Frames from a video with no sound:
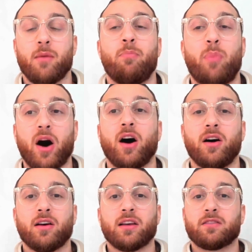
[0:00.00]

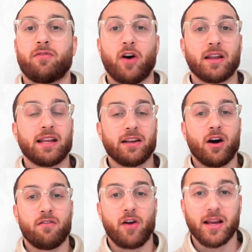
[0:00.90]
but funnily
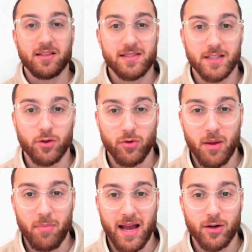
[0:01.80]
enough, I can still
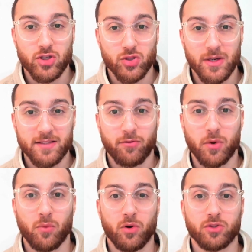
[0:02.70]
remember how stressful
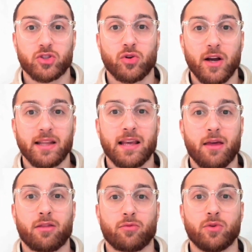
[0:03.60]
it was trying to
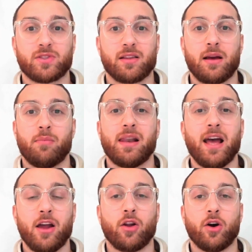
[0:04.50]
get through to them,
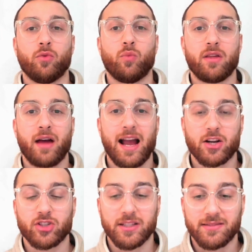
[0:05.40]
let alone with
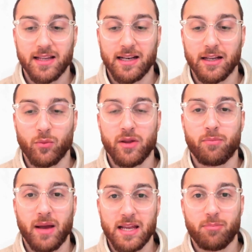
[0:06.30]
actually dealing
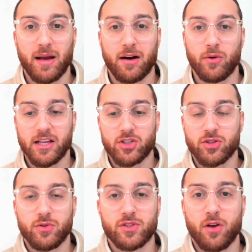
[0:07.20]
with PayPal
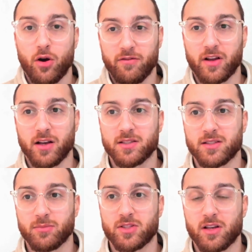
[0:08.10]
issues over
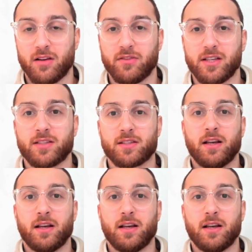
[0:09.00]
customer service.